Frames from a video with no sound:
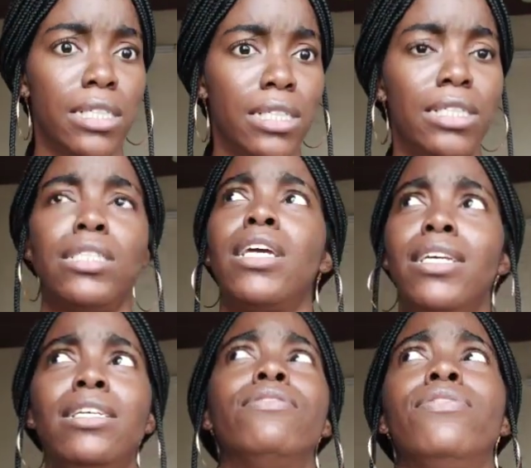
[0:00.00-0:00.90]

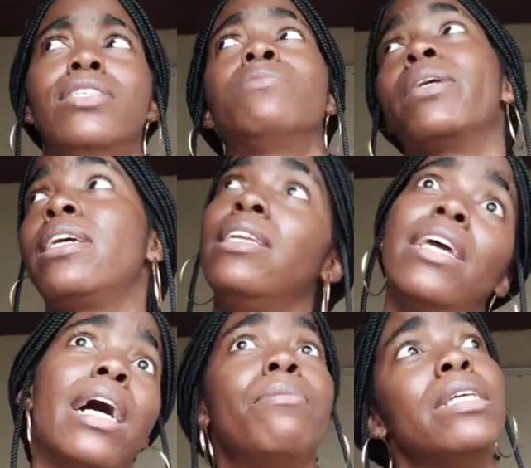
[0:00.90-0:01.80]
Shade they finish making the
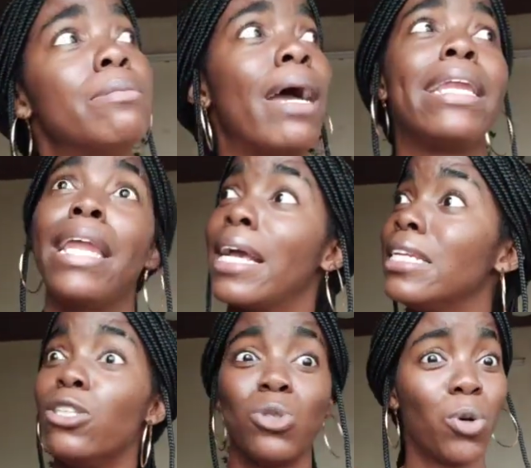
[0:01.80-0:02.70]
hair, my neck
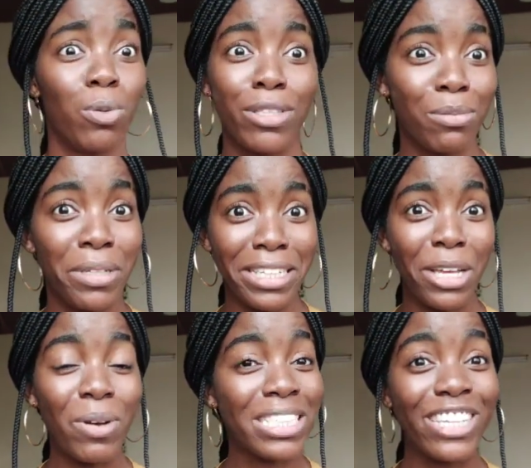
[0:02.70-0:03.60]
they joke with me.
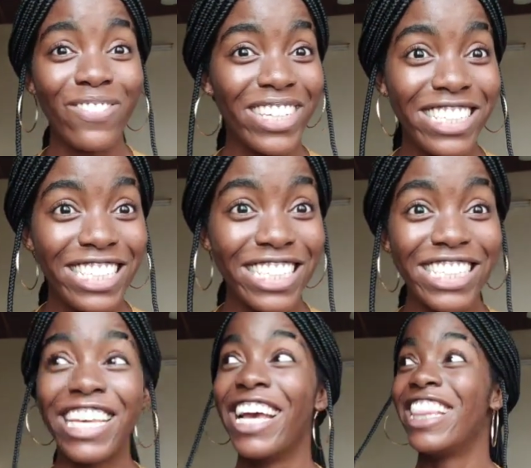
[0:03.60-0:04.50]
Waiting with this.
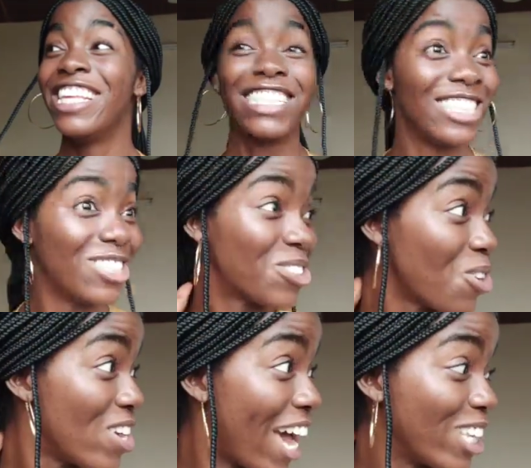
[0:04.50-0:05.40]
This is so
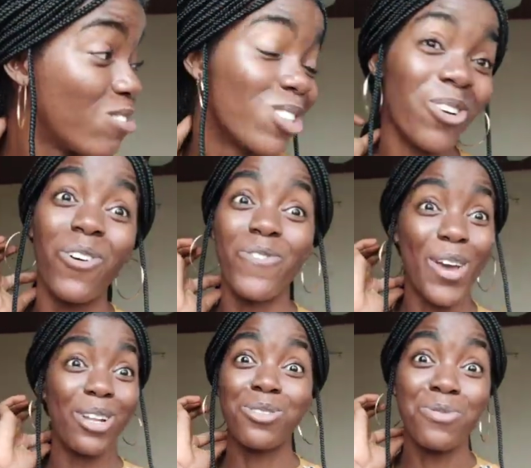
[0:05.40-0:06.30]
lightweight
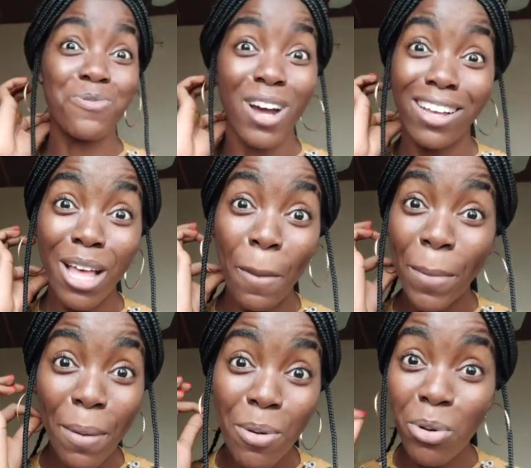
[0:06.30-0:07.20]
compared to
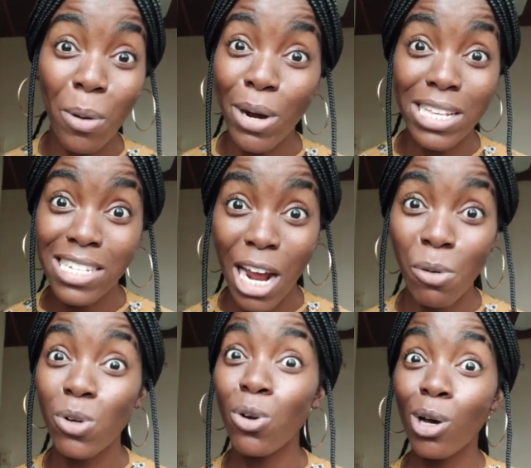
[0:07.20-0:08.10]
baby wool or Brazilian
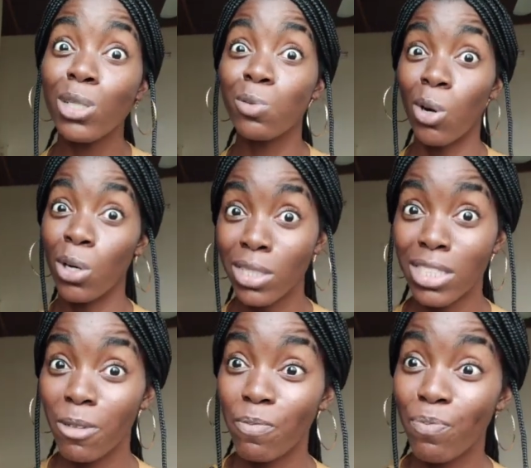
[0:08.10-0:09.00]
wool. Those ones,
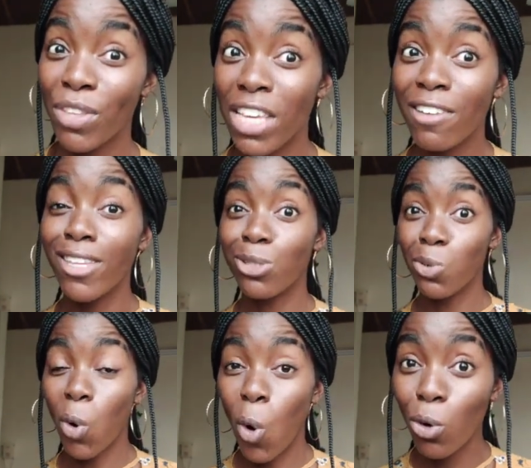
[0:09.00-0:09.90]
if they
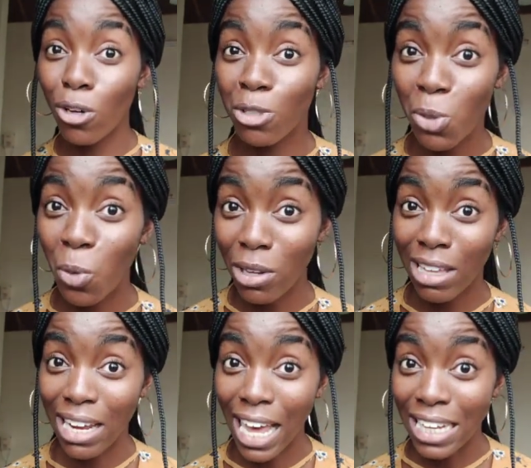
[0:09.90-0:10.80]
should hold on to
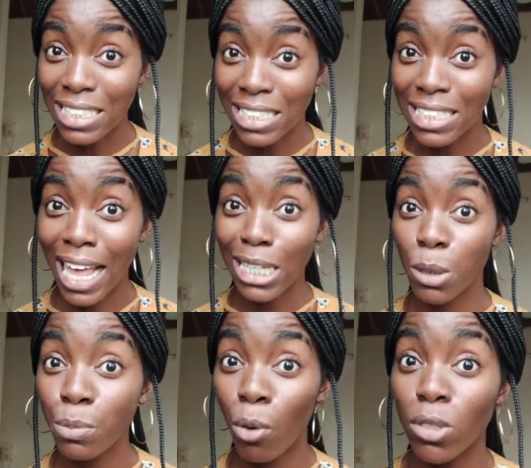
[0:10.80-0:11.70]
water like this, like
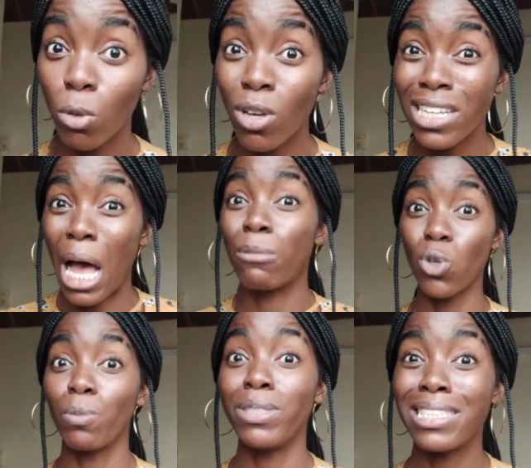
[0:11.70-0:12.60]
sponge, they'll just
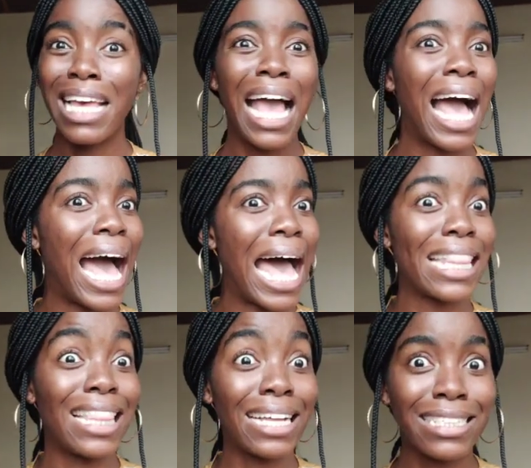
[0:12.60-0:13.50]
absorb it,
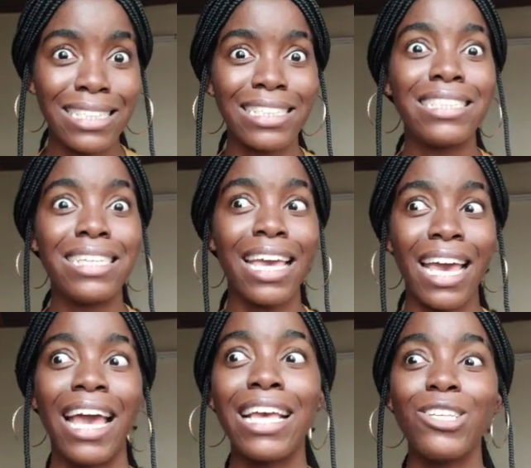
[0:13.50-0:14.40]
and that is it. The
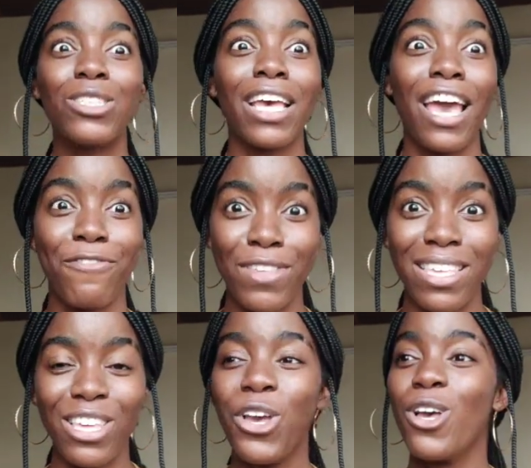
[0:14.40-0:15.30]
hair is
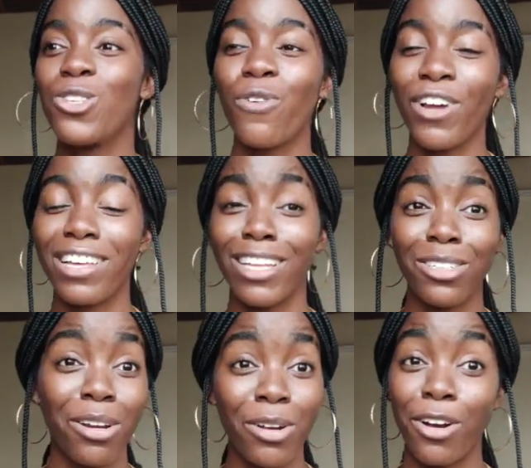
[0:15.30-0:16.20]
heavy. So for the
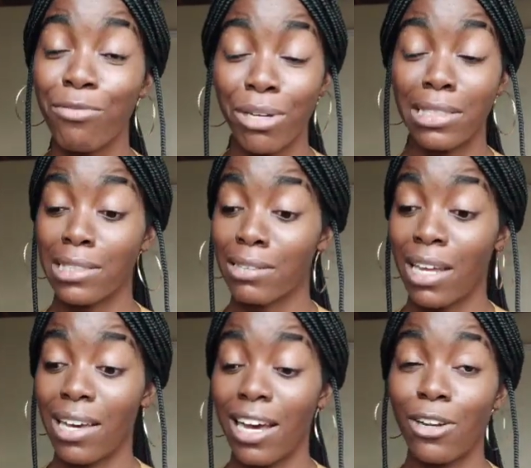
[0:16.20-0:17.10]
category of weights,
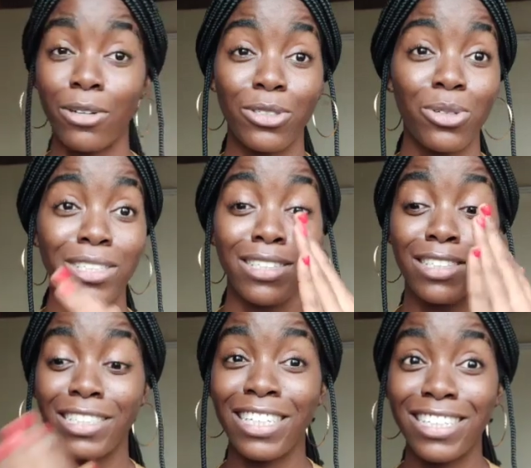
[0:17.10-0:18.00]
Kanekalon, so it is
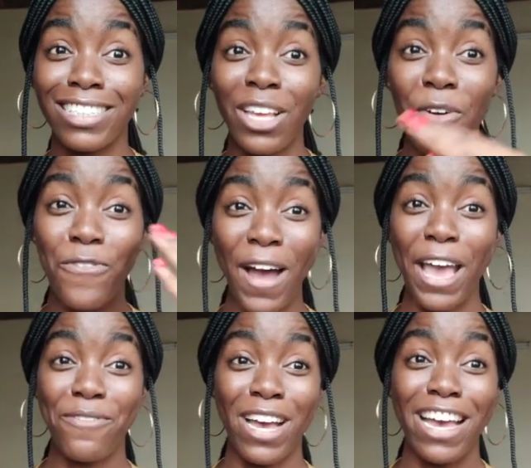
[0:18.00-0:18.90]

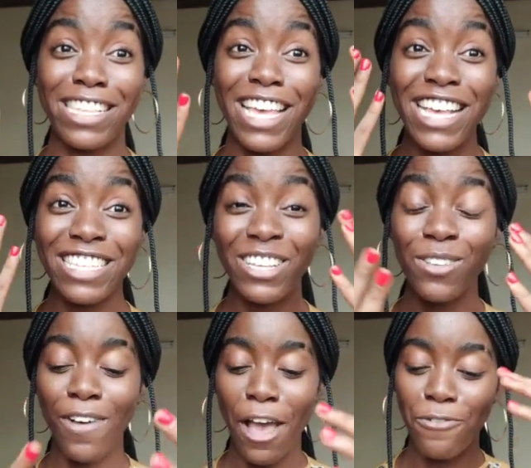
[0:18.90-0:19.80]
6-5, guys.
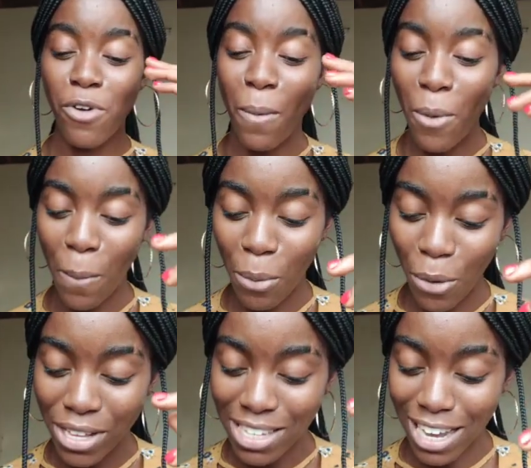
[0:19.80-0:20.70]
6-5, 1 more
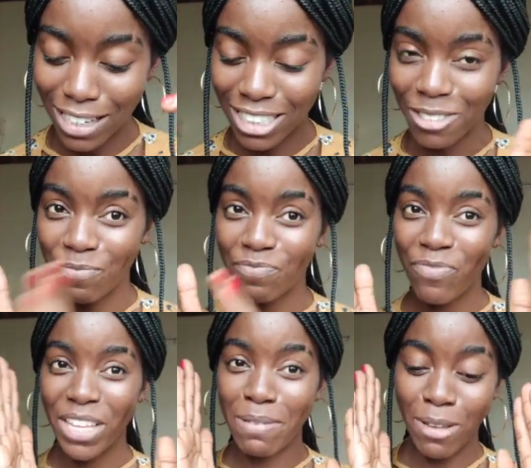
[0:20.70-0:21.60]
point, and
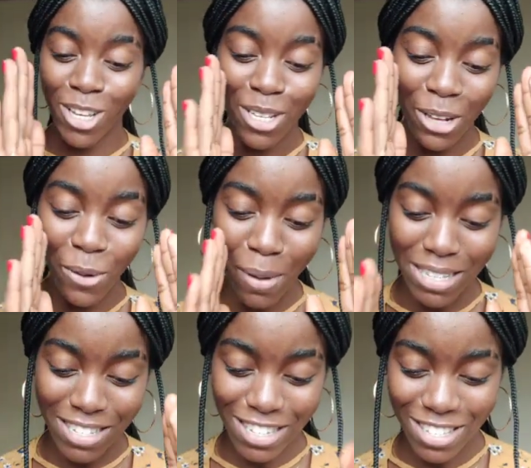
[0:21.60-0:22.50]
they might just end up at
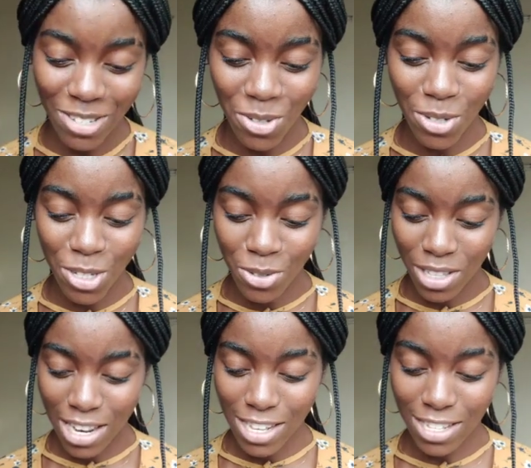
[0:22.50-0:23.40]
6-6. Okay, so
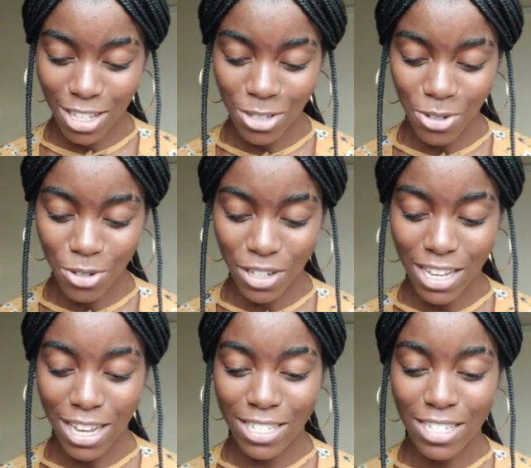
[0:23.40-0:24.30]
the last category,
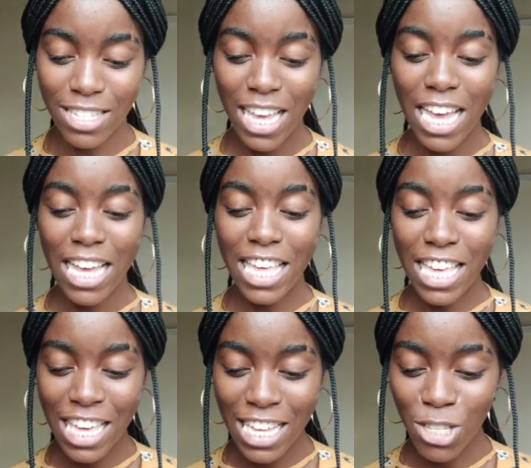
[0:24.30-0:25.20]
guys, is
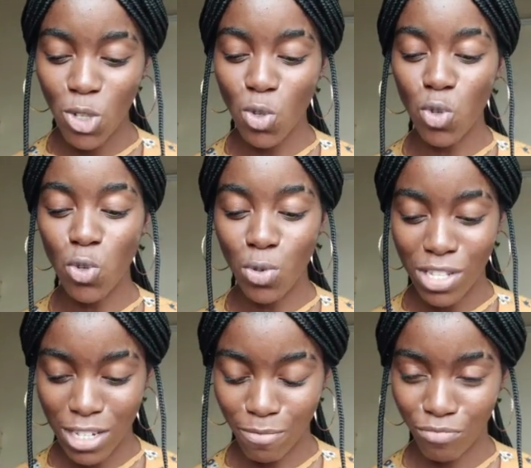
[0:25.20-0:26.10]
Ease to
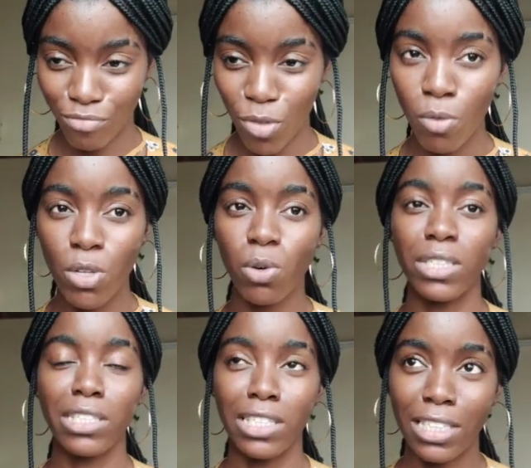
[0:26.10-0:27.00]
loosen. Which one
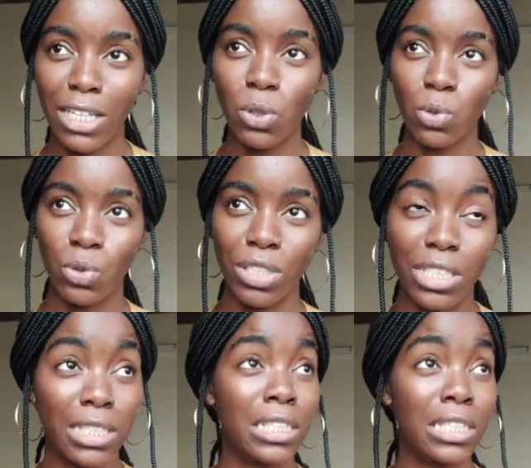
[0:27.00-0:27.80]
is easier to loosen? Is